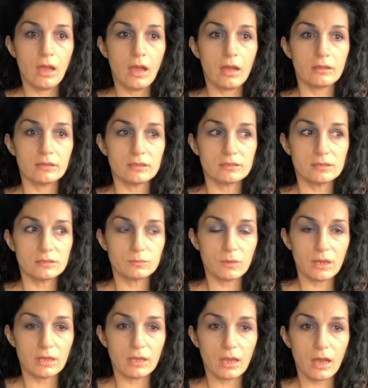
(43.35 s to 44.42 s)
And this is
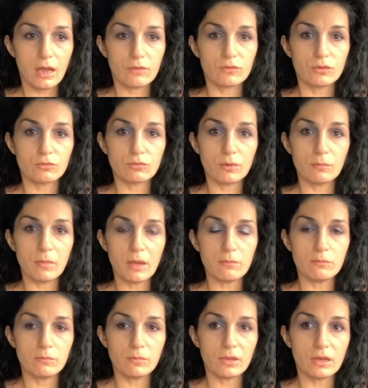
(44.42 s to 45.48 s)
where you have to
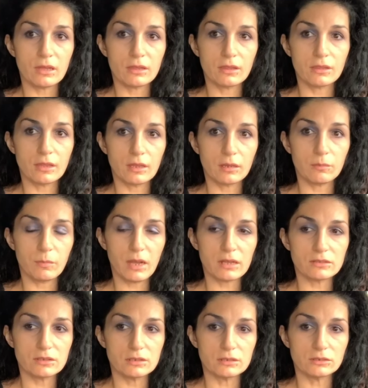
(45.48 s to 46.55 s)
remember and think
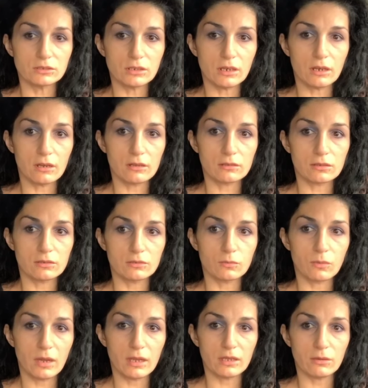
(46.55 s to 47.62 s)
back to your childhood,
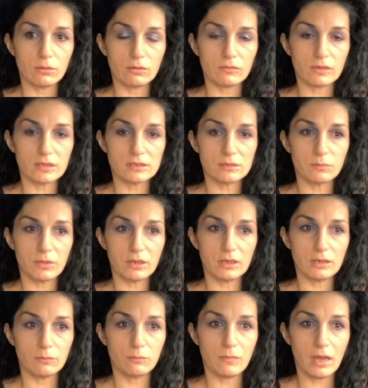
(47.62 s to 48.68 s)
where you have
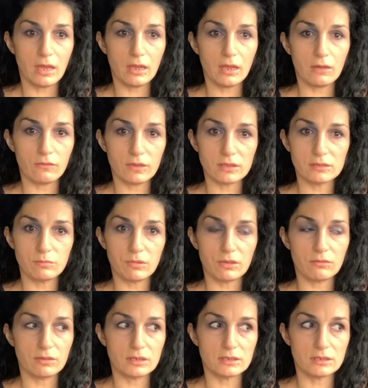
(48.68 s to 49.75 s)
may have
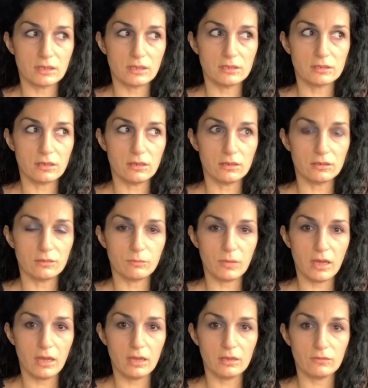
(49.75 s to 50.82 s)
experienced these kind of
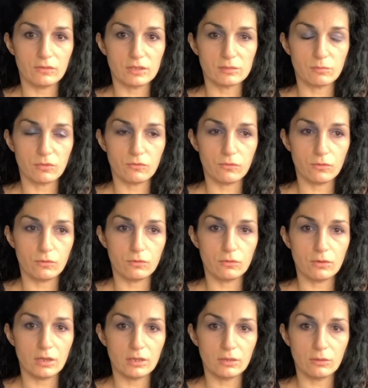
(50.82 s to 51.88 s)
behaviours
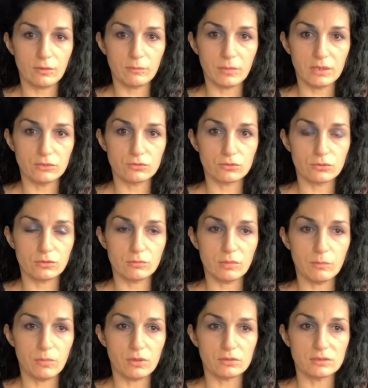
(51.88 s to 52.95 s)
before, and you have been
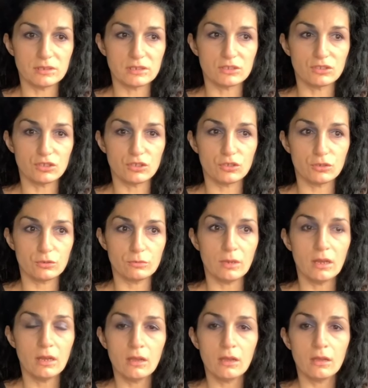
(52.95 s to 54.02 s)
trauma bonded to
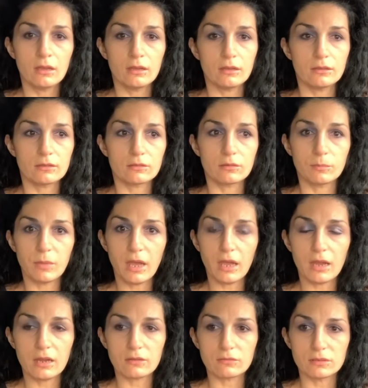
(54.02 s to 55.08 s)
either a
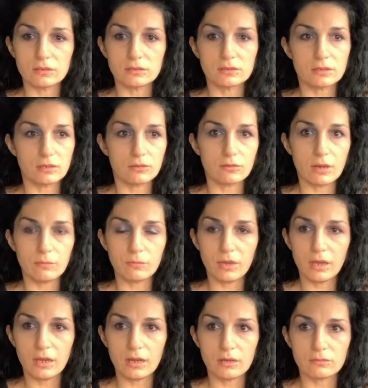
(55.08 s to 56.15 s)
parent, a
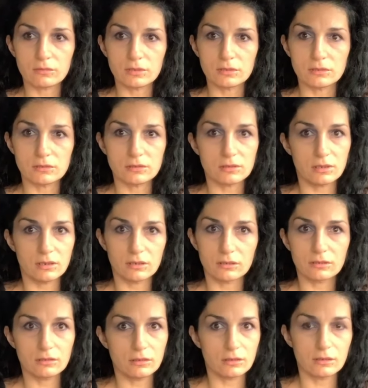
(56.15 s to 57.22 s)
grandparent, an
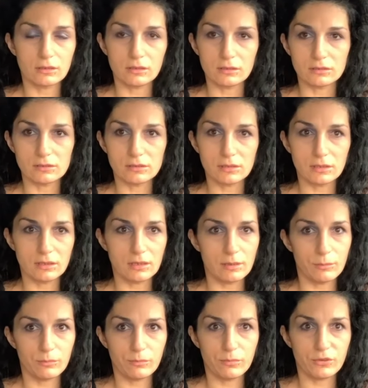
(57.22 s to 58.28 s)
uncle, an auntie,
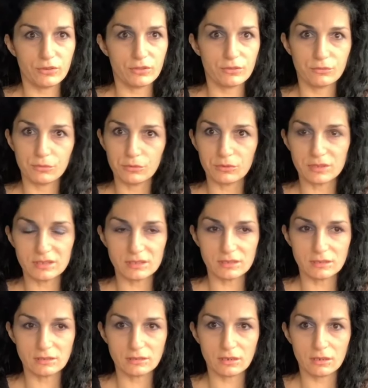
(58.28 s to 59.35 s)
a brother or a
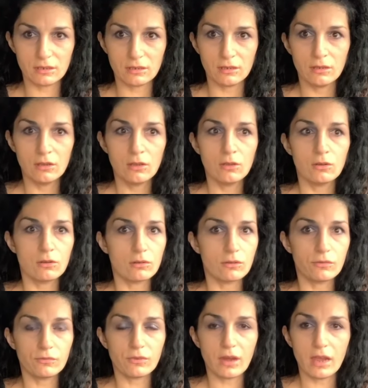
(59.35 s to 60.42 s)
sister, or
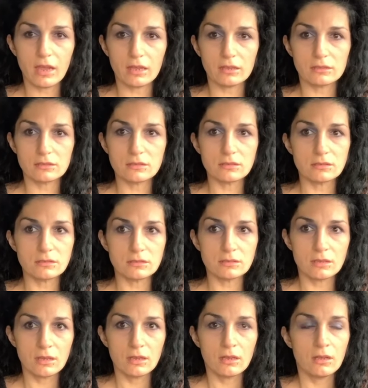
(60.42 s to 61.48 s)
a
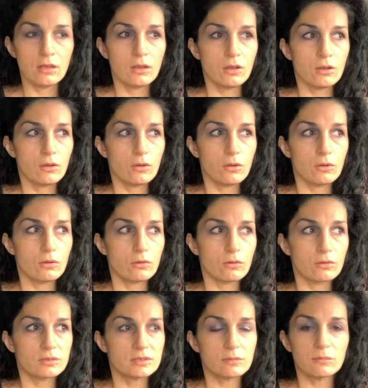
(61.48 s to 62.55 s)
friend,
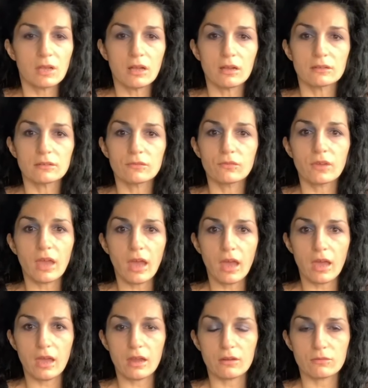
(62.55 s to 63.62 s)
or some kind of
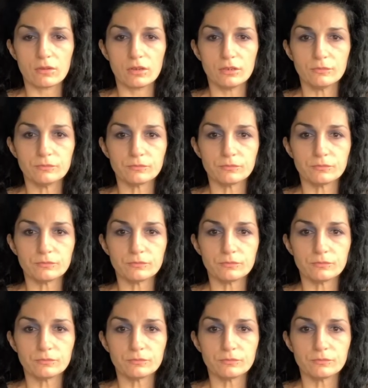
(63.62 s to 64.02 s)
carer.